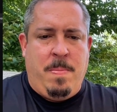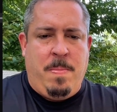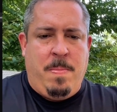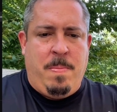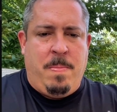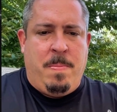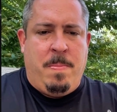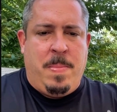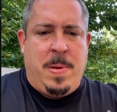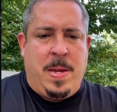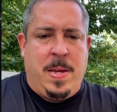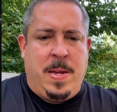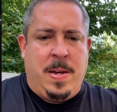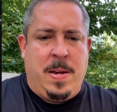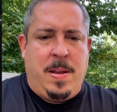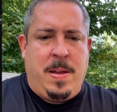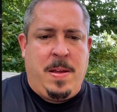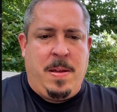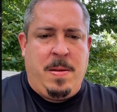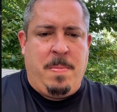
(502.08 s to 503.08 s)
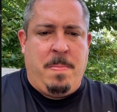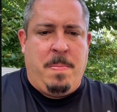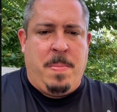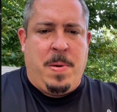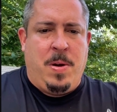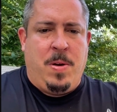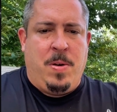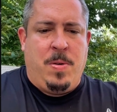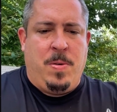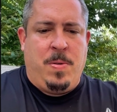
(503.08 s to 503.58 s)
mid
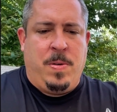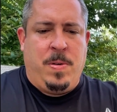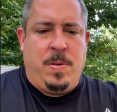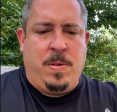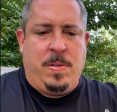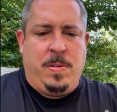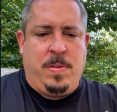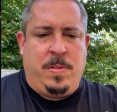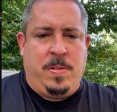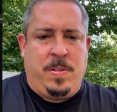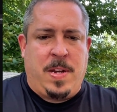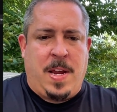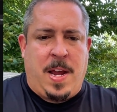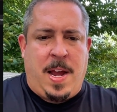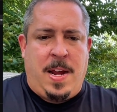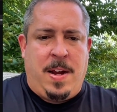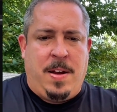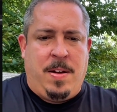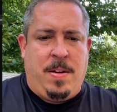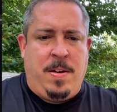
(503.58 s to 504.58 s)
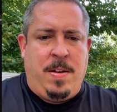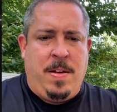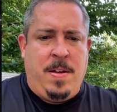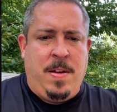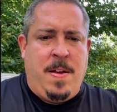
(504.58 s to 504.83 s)
mo style